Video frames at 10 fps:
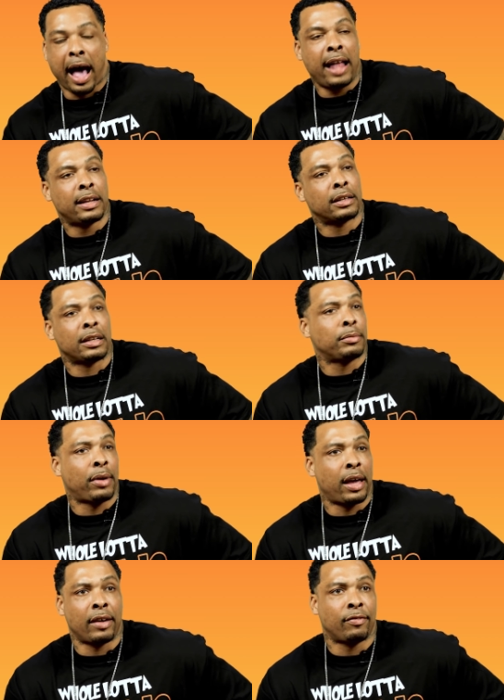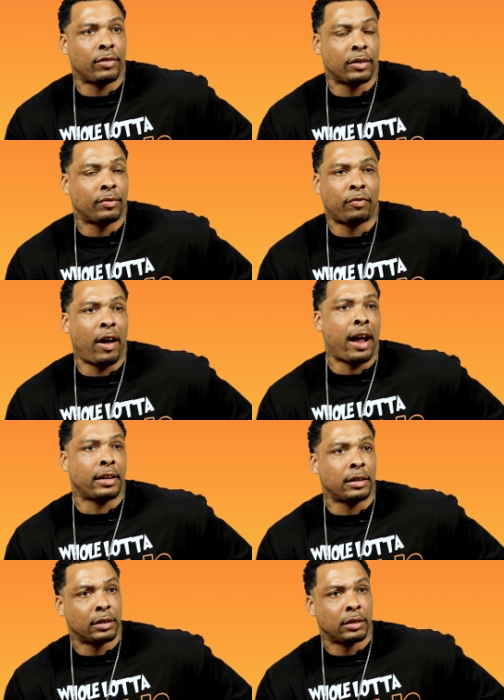I didn't get paid for
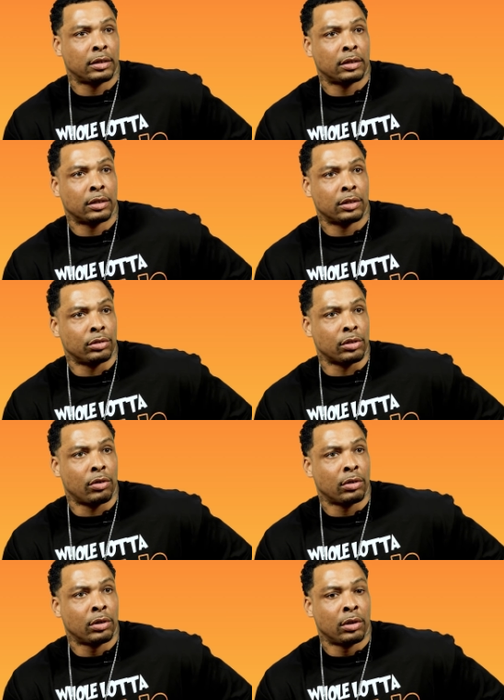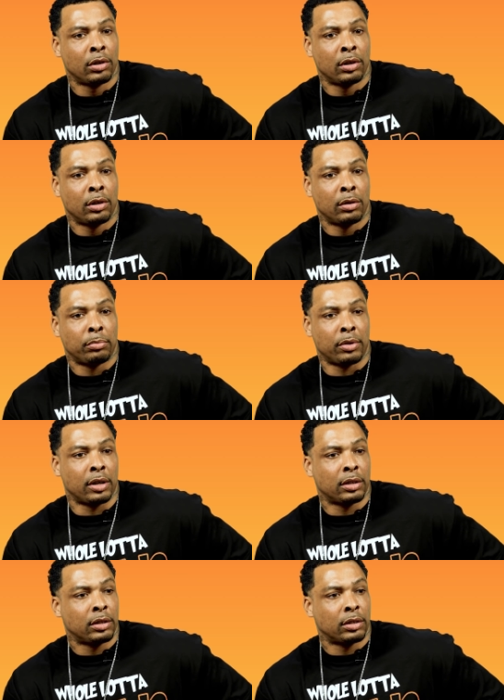Friday, you know,
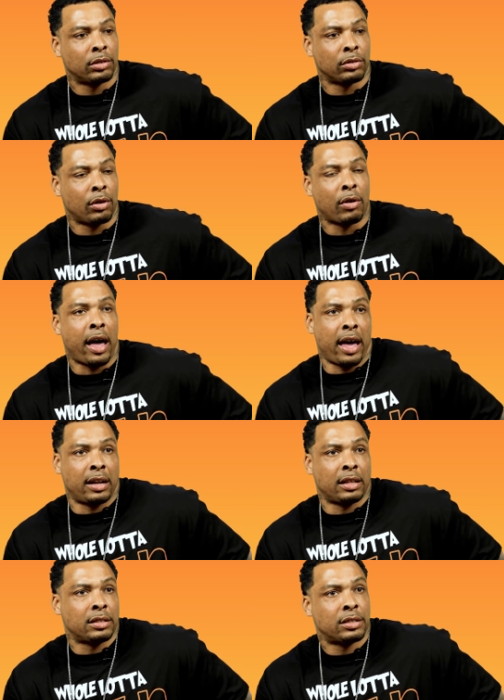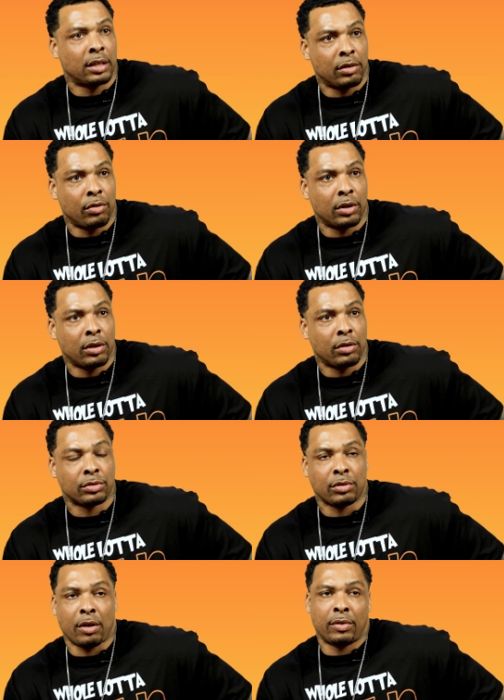but you know, I had other shit going
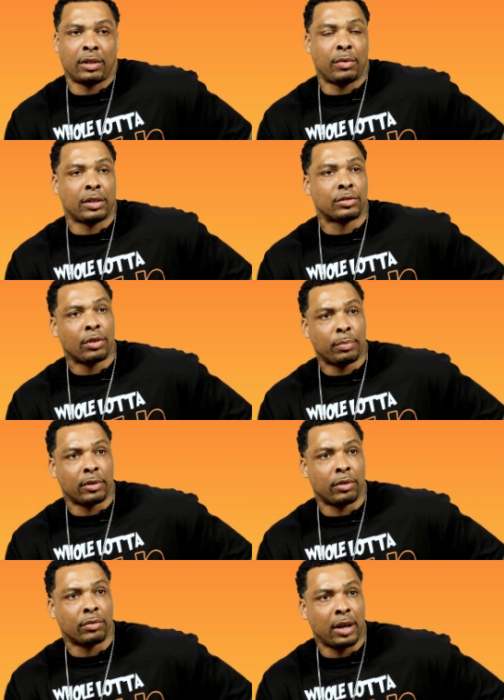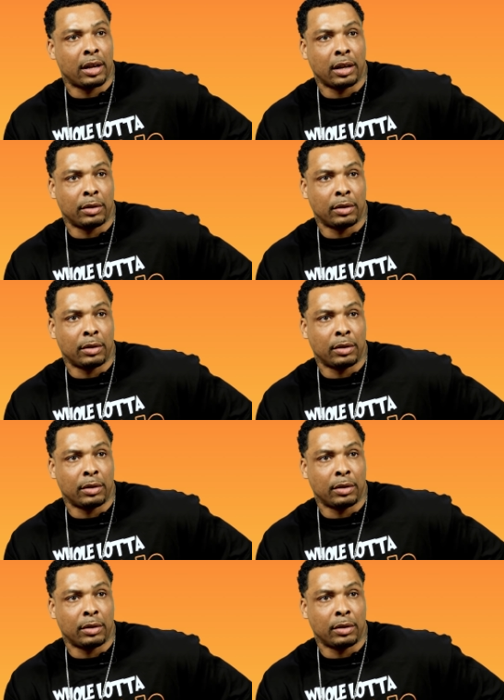on, so I really wasn't tripping on that.